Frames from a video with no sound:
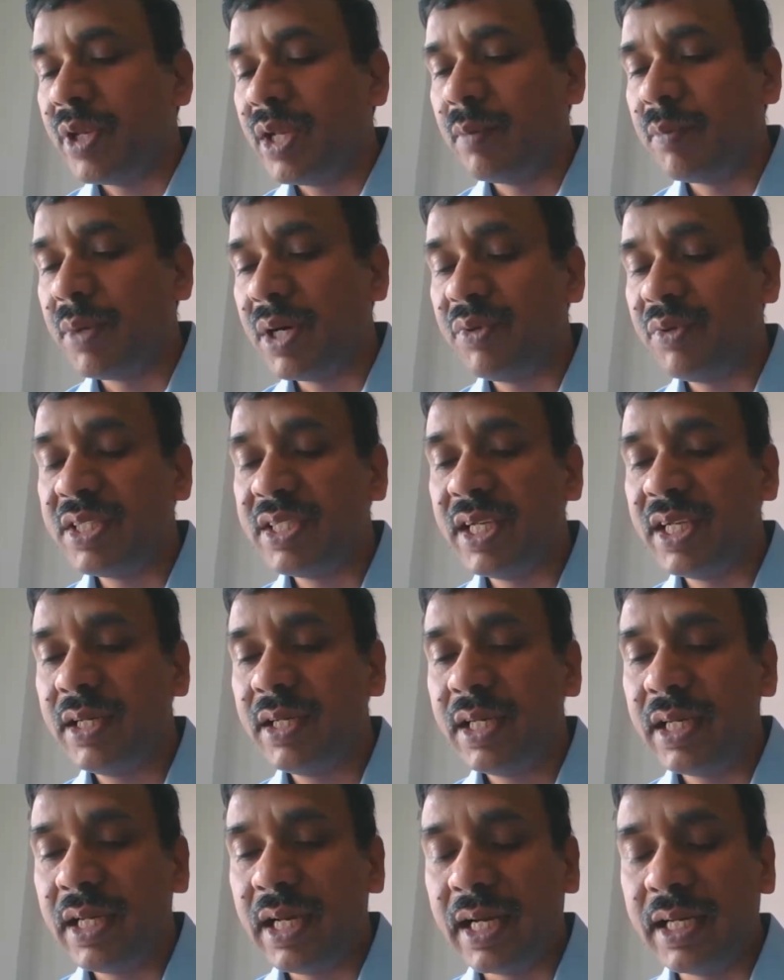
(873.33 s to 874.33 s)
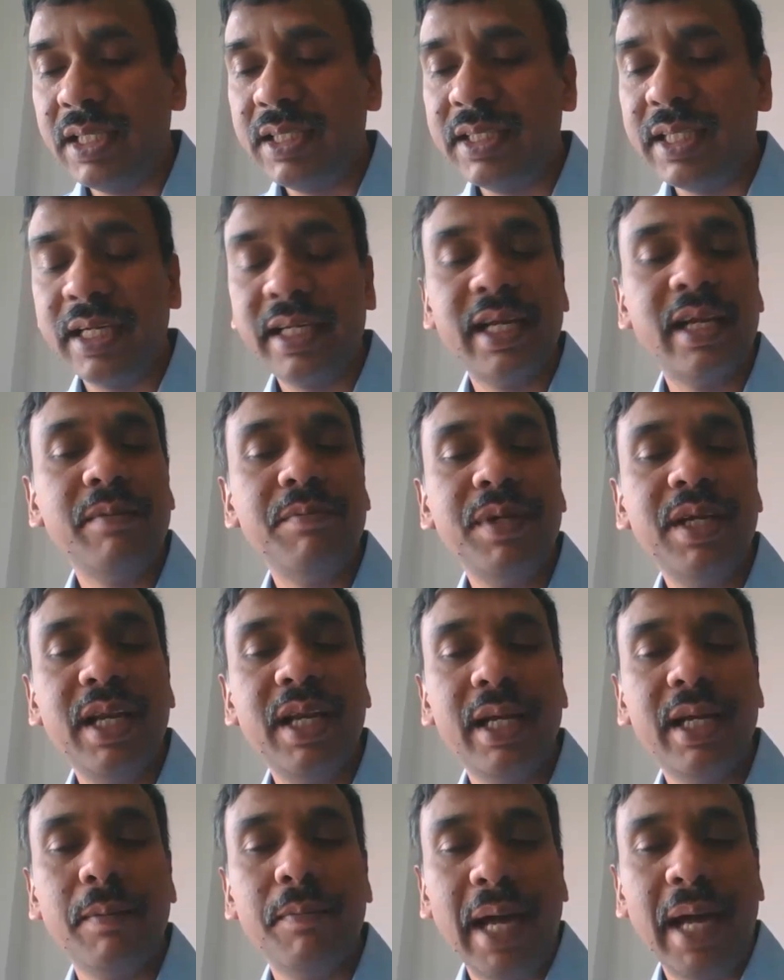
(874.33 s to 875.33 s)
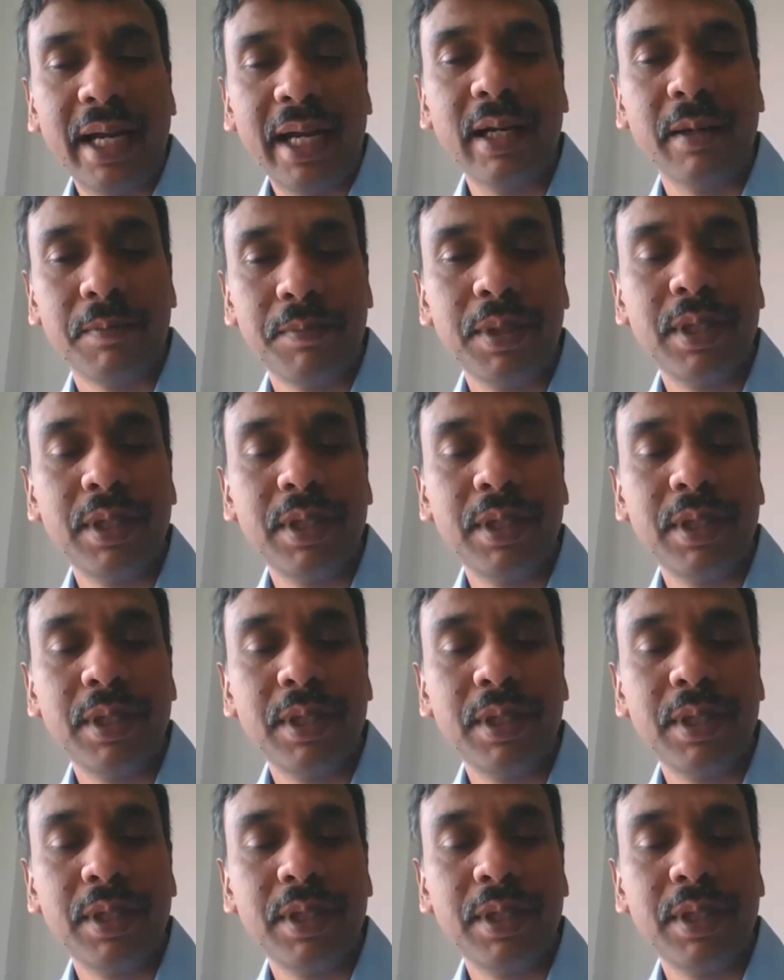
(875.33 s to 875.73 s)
But we said, at least that can be like a backup.